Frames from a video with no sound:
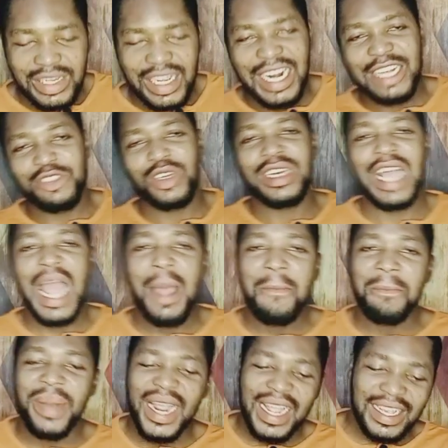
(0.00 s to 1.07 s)
to Arathon
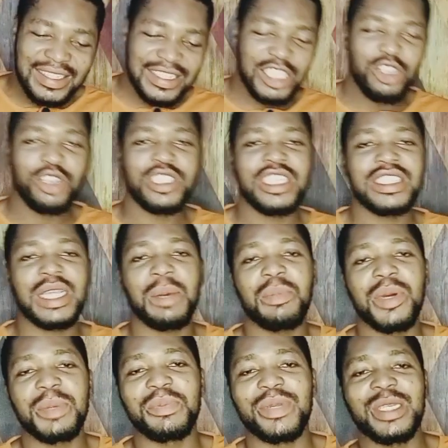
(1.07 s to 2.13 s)
Empire, still your G-Town
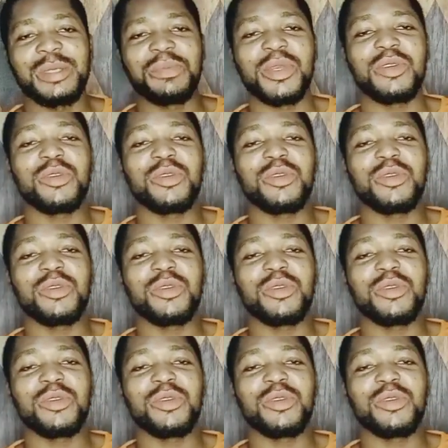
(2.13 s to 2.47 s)
boy Prince P.